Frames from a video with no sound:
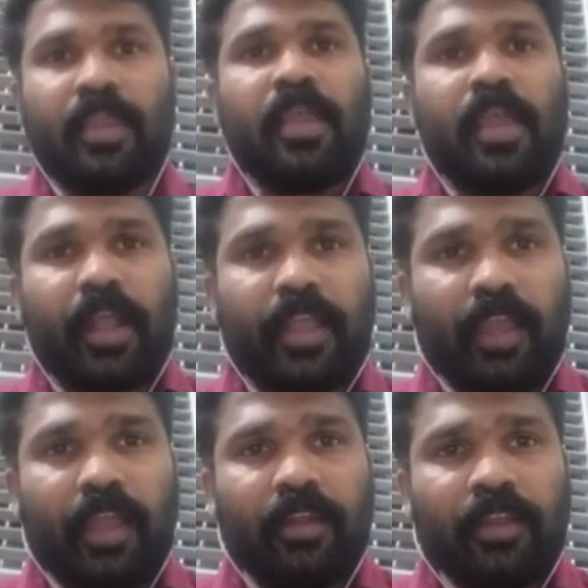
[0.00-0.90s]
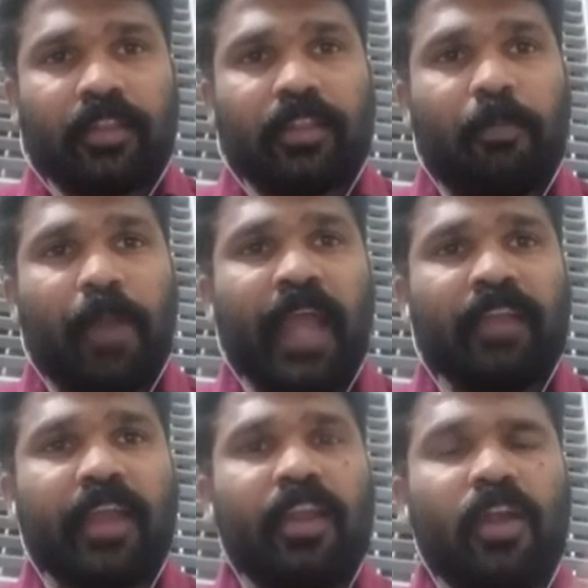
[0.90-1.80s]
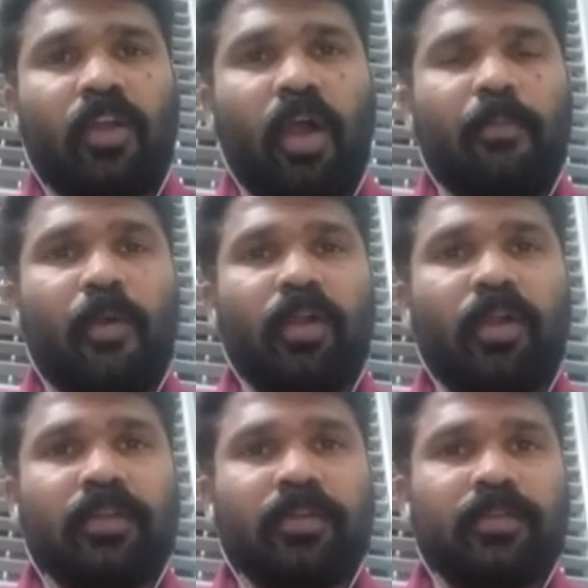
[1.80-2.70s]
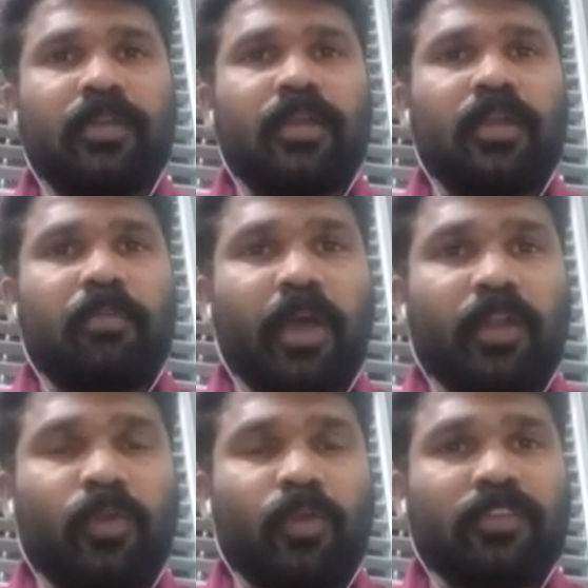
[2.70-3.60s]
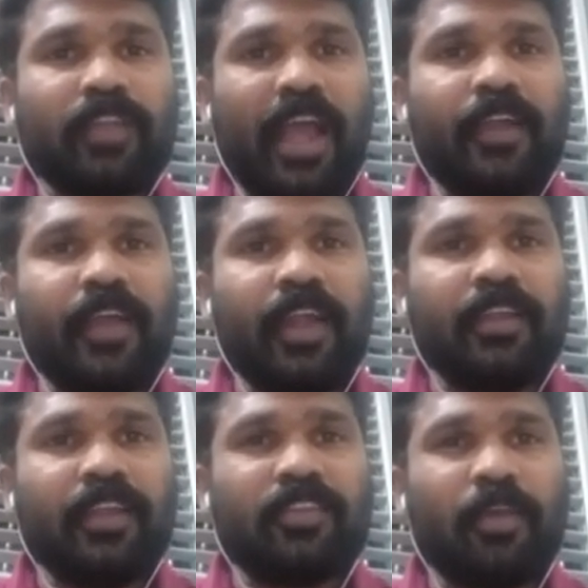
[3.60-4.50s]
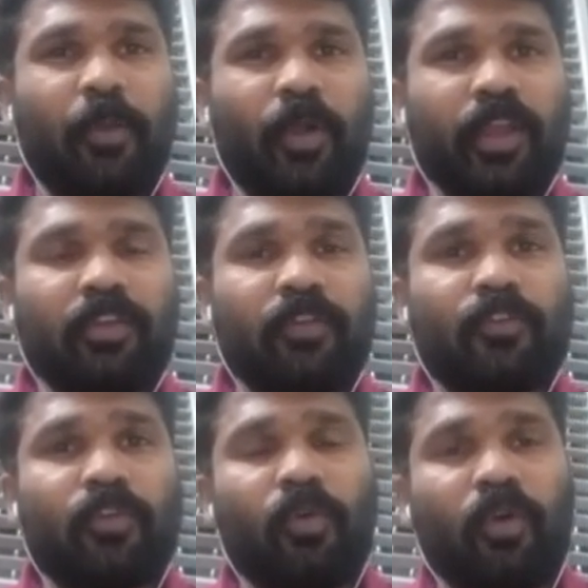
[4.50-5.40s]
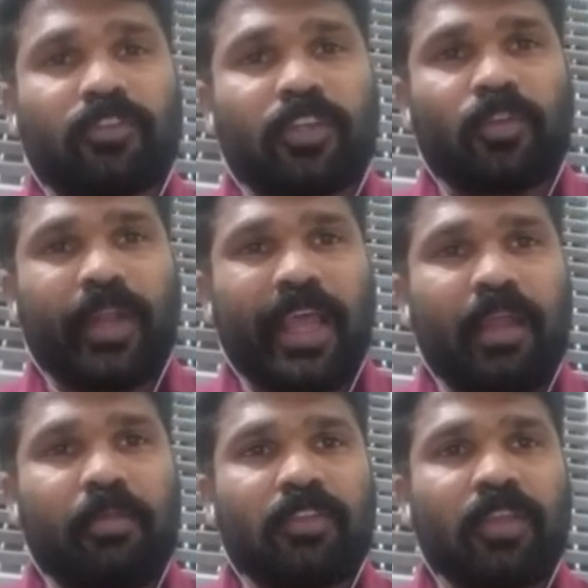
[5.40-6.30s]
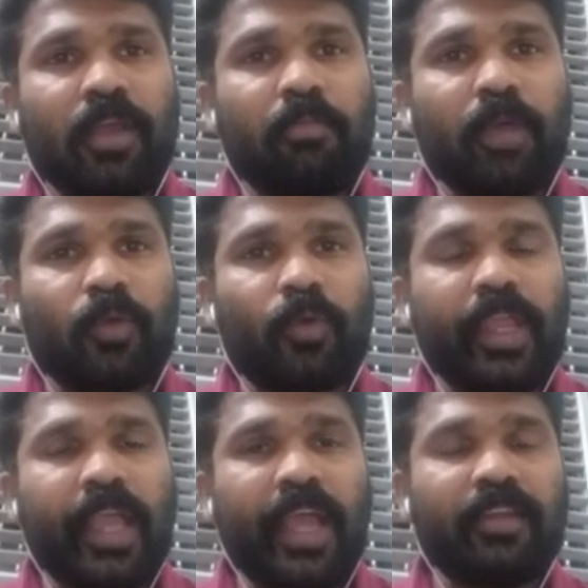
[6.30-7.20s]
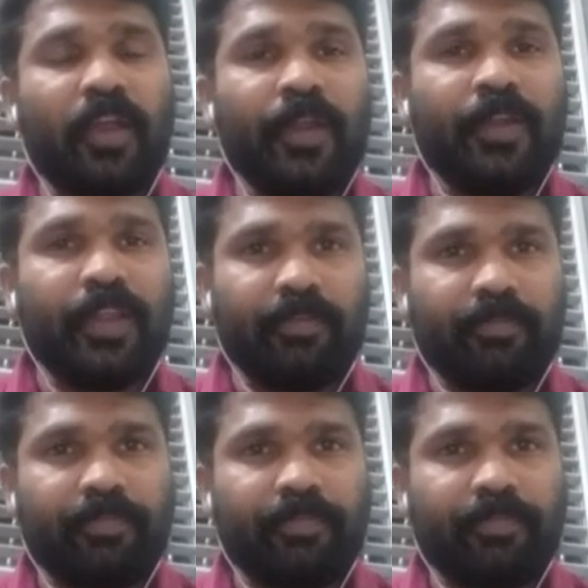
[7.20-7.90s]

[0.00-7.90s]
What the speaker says: Again, the bright yellow compound mercurous iodide is a product of two constituent elements, mercury and iodine.